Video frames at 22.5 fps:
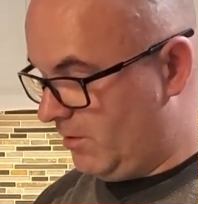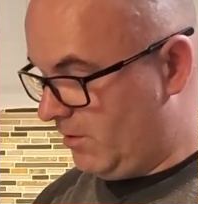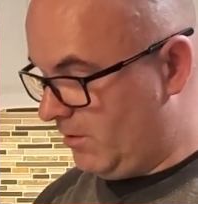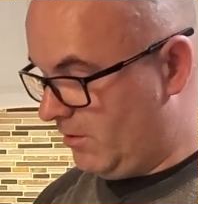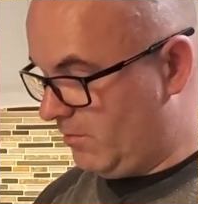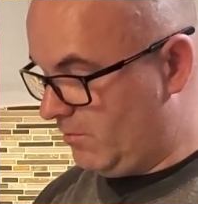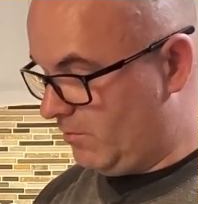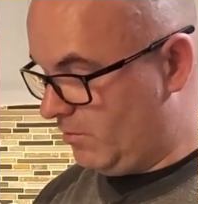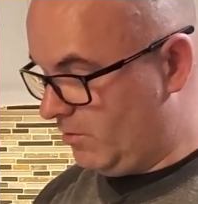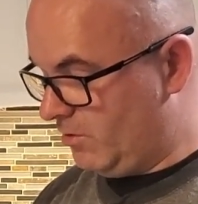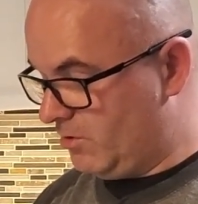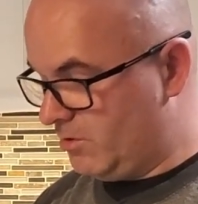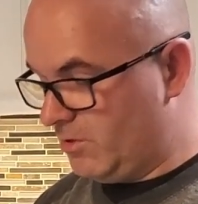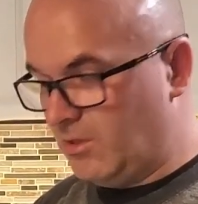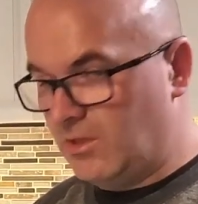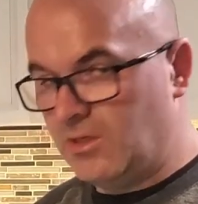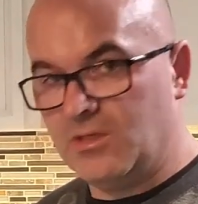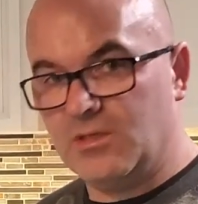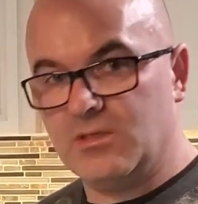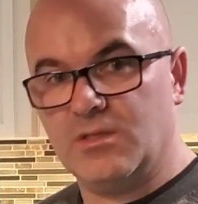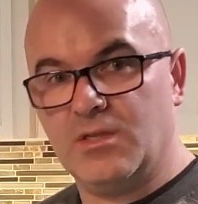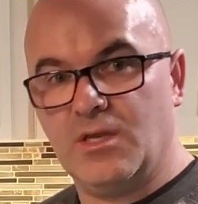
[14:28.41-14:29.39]
And once you
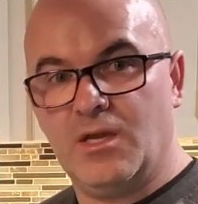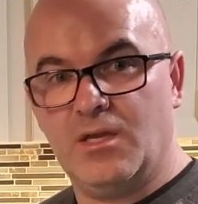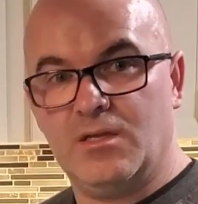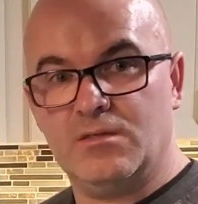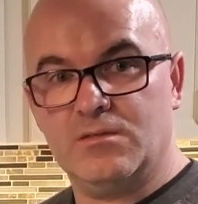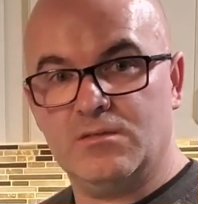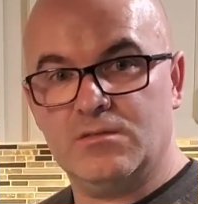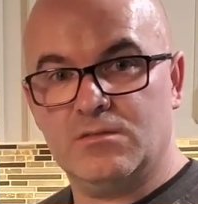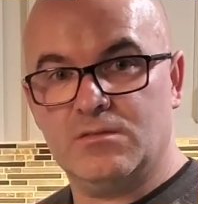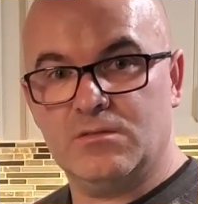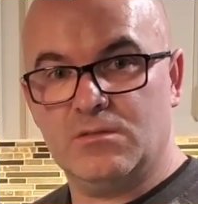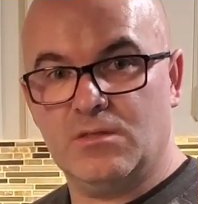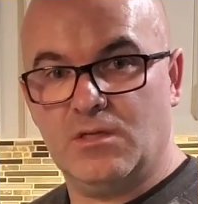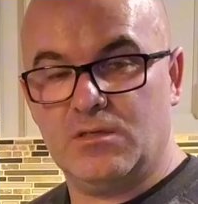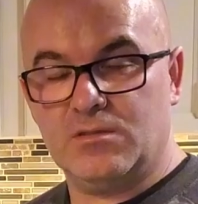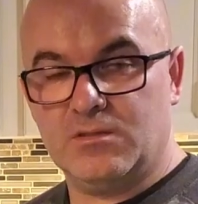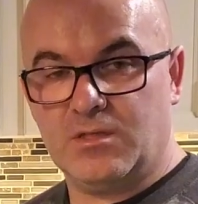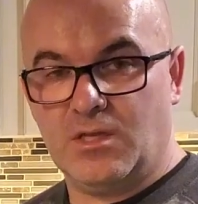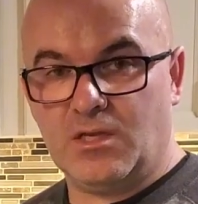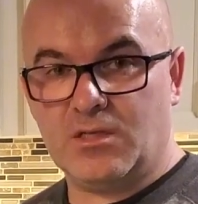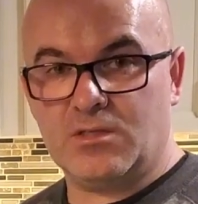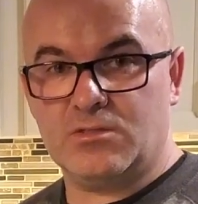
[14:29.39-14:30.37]
hit that
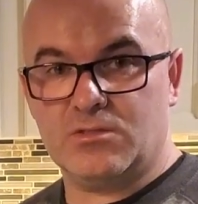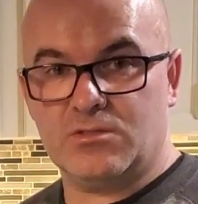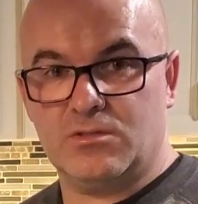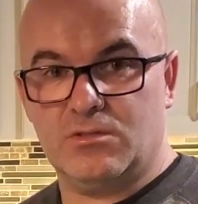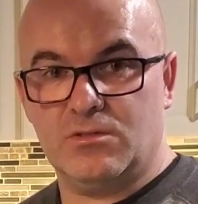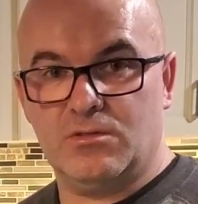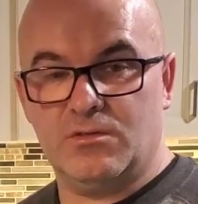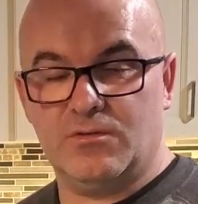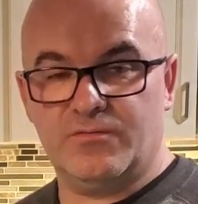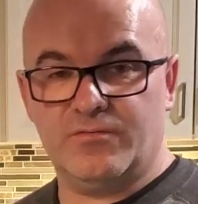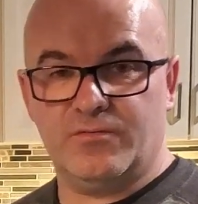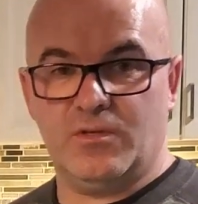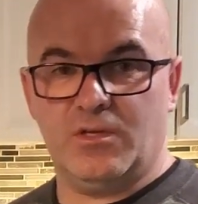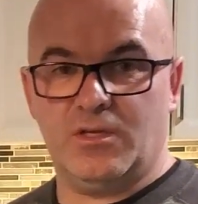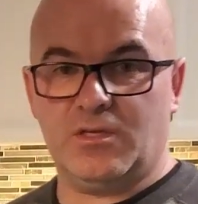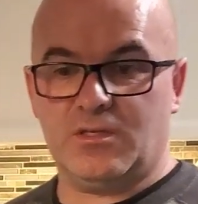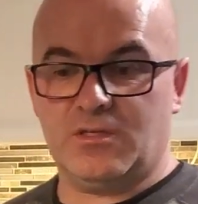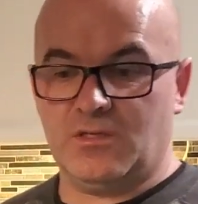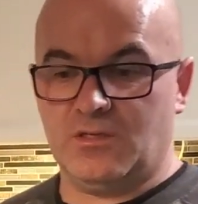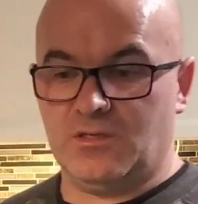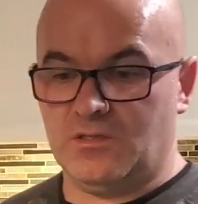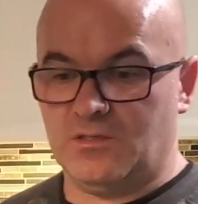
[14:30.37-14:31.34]
texture of
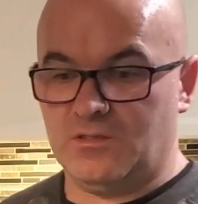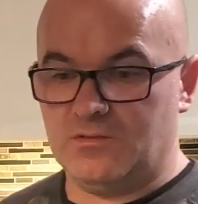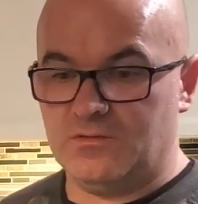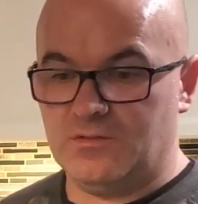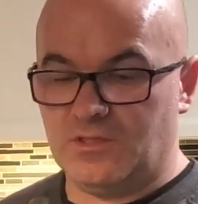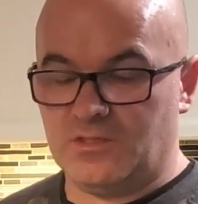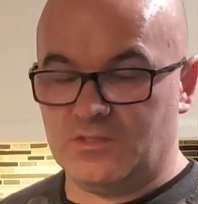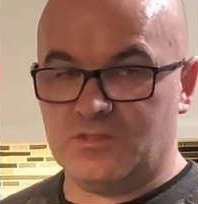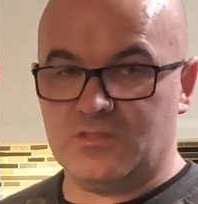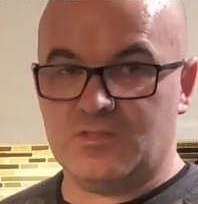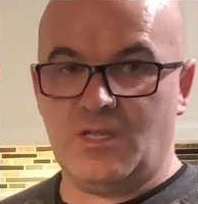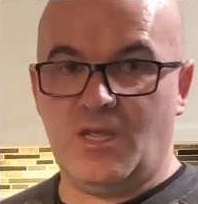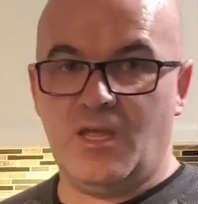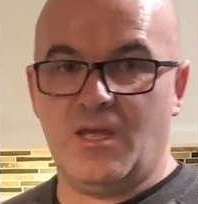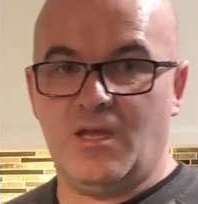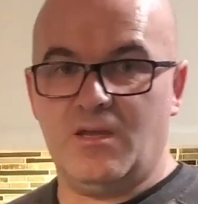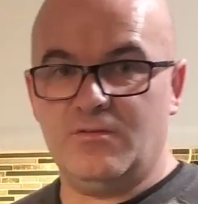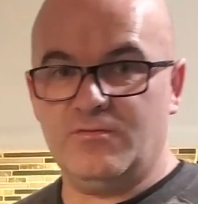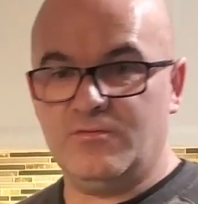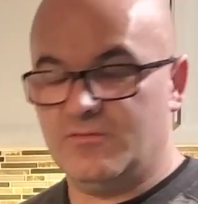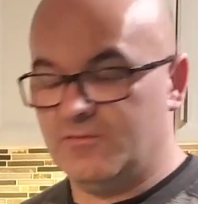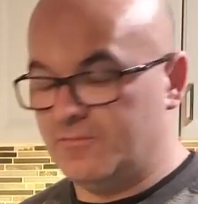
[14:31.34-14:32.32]
like a
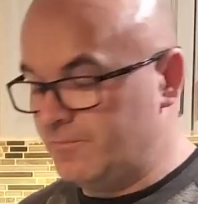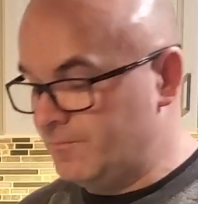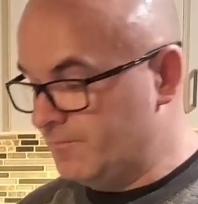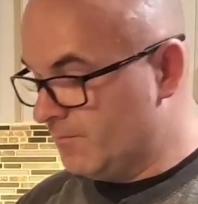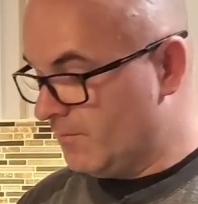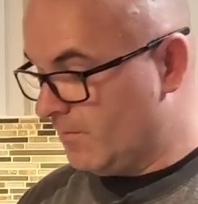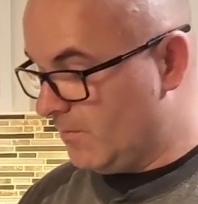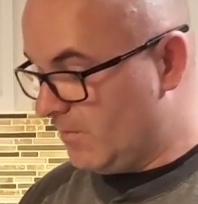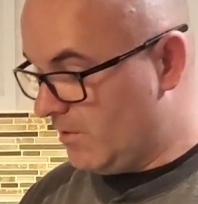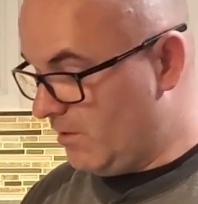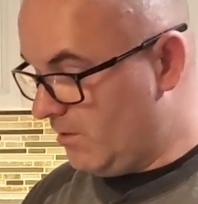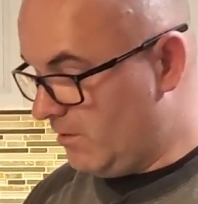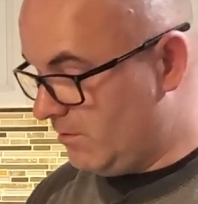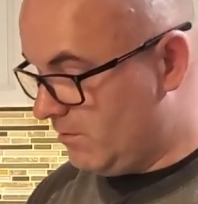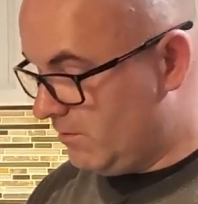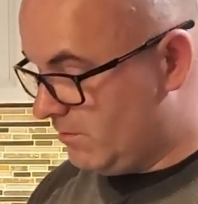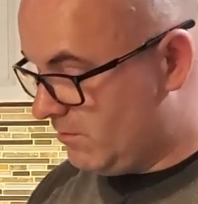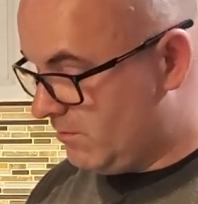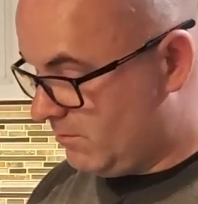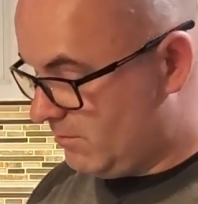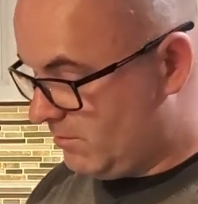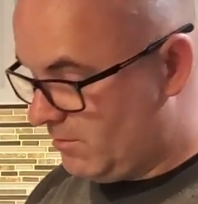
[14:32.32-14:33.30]
salve, then
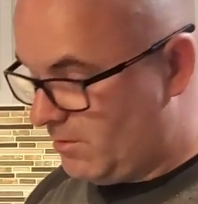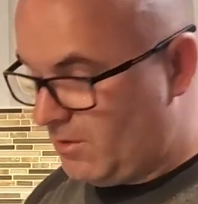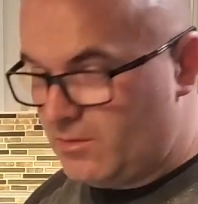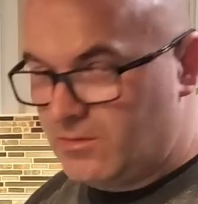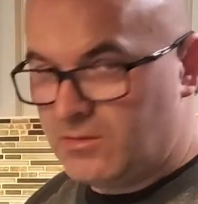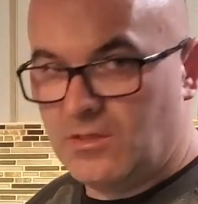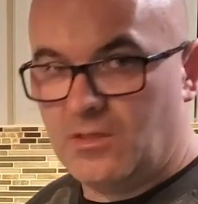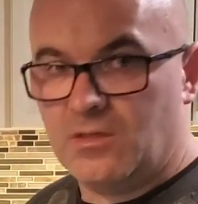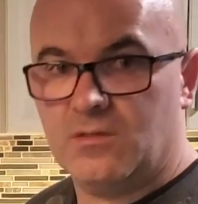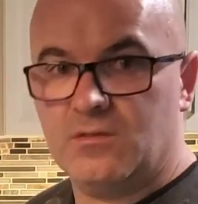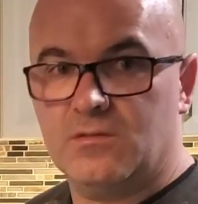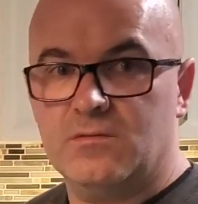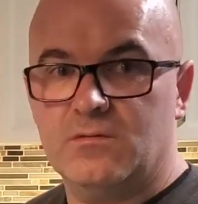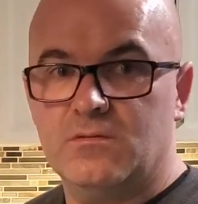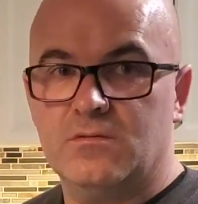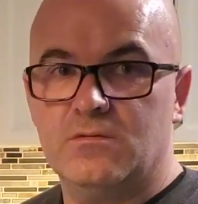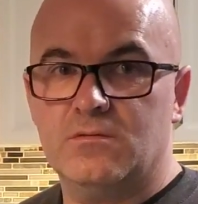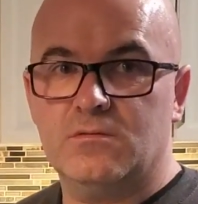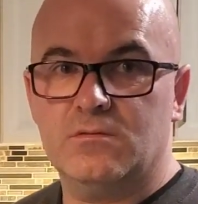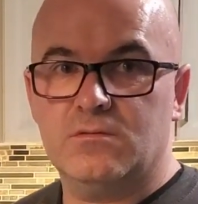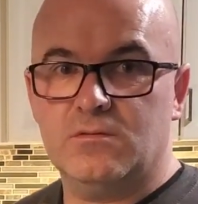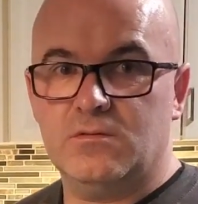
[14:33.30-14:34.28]
that's it.
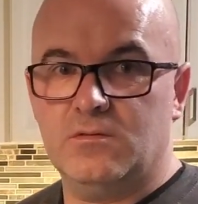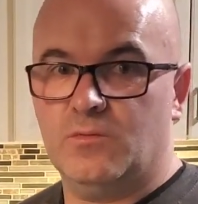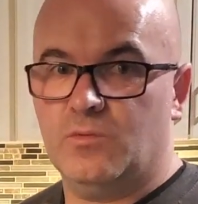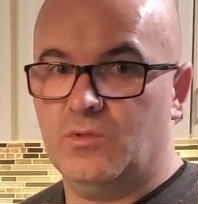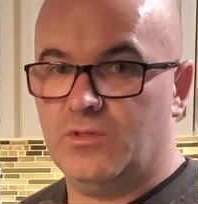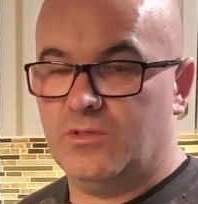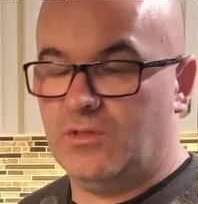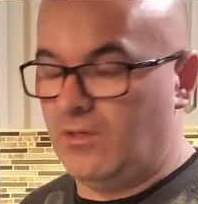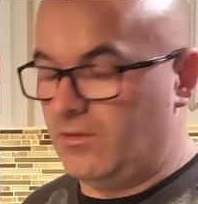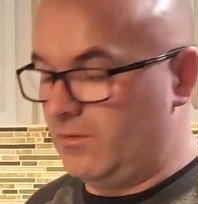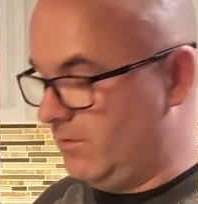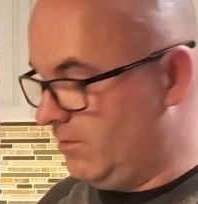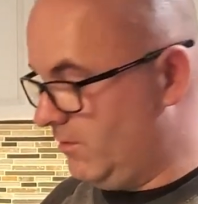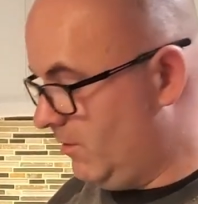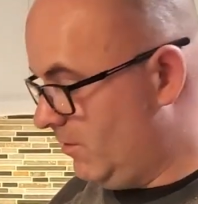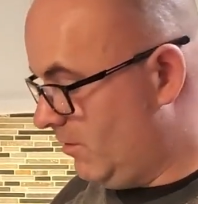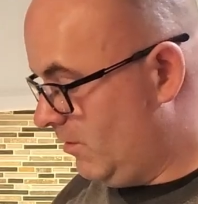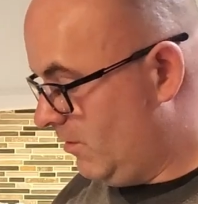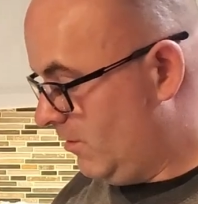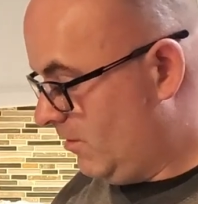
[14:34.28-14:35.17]
We're done.